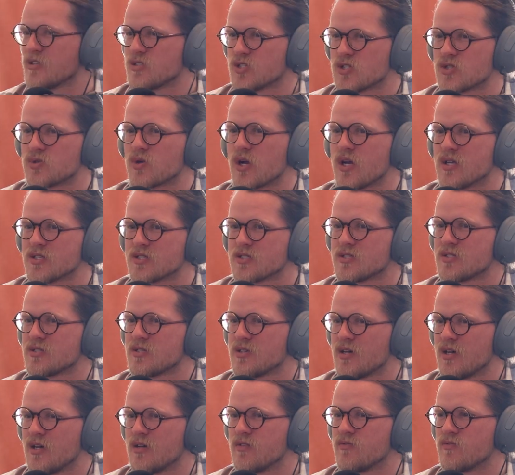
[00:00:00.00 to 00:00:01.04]
the stress
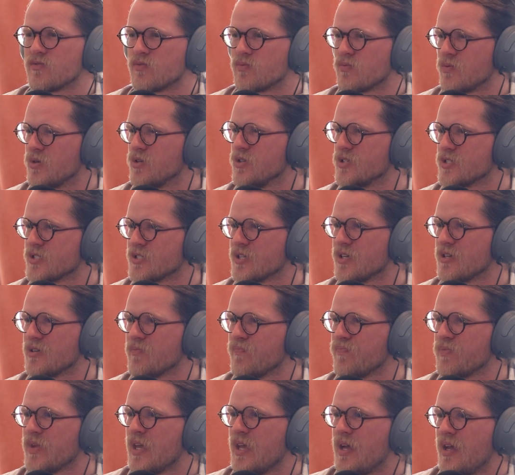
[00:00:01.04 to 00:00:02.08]
of real
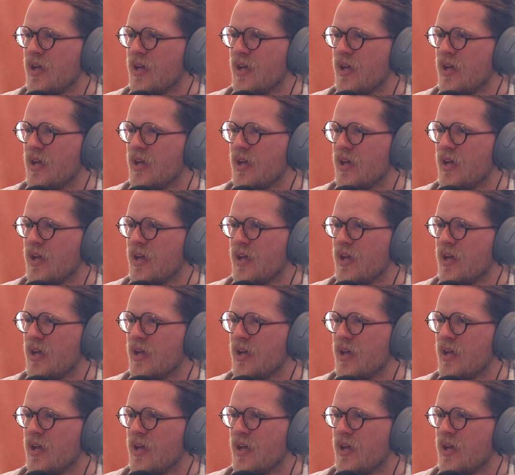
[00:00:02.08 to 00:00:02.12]
estate.